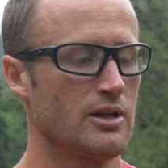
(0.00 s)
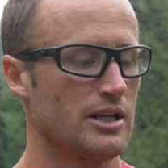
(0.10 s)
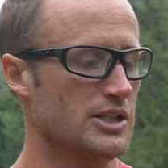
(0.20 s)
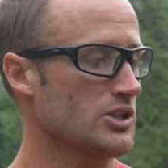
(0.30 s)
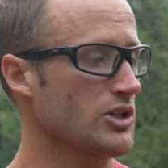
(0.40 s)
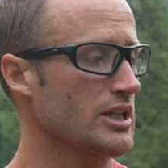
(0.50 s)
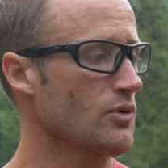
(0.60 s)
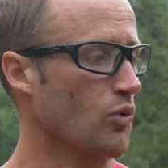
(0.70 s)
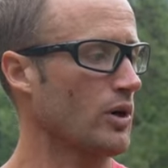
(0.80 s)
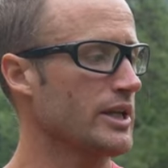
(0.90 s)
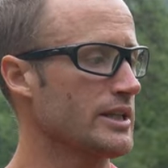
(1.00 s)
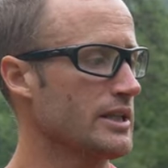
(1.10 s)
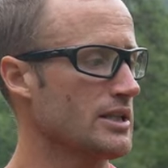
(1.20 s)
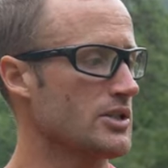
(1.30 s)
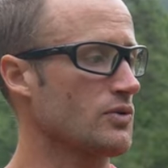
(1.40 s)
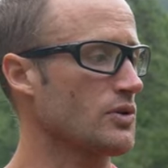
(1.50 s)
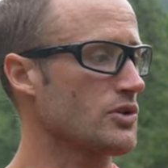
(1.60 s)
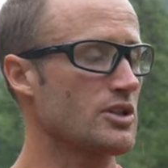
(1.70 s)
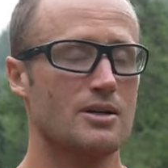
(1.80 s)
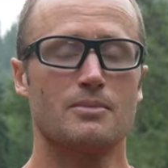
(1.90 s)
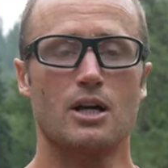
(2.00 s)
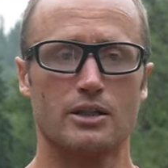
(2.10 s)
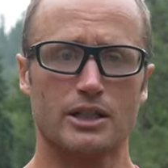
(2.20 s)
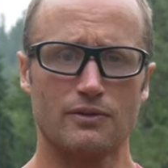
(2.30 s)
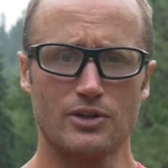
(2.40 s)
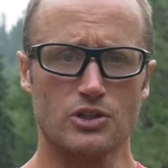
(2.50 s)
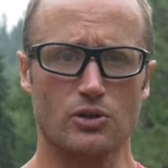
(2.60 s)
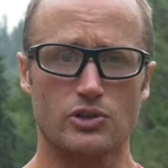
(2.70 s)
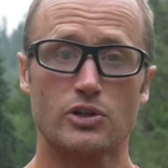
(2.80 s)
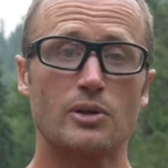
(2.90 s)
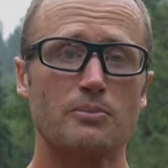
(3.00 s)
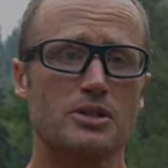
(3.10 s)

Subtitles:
essentially working this through some unconventional shooting